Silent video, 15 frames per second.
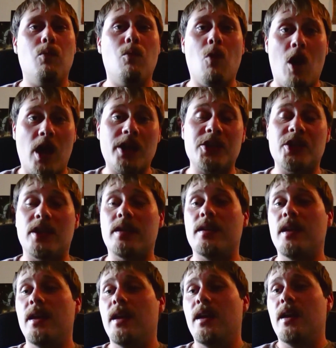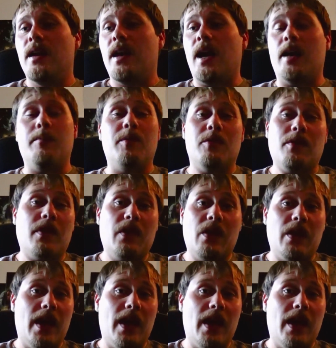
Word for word: watch it. I'd be really